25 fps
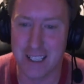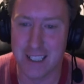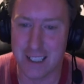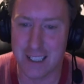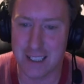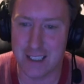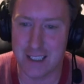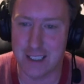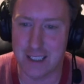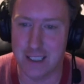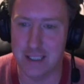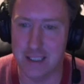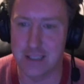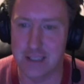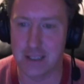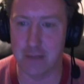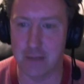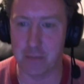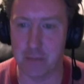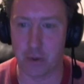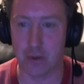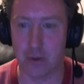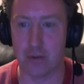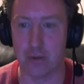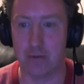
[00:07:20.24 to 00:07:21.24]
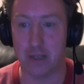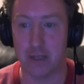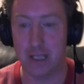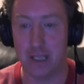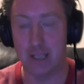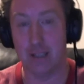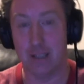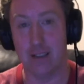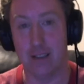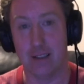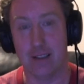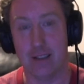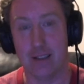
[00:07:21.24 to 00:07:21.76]
he's got more right,
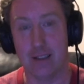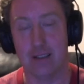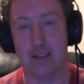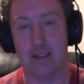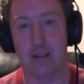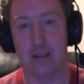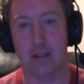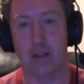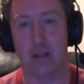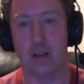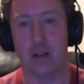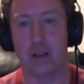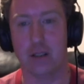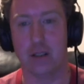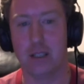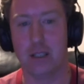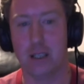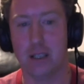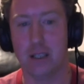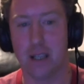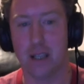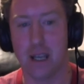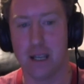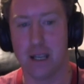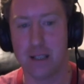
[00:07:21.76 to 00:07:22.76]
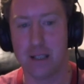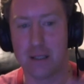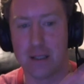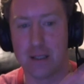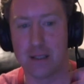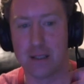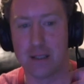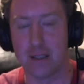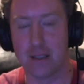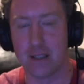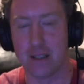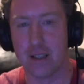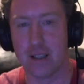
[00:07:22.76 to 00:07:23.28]
or his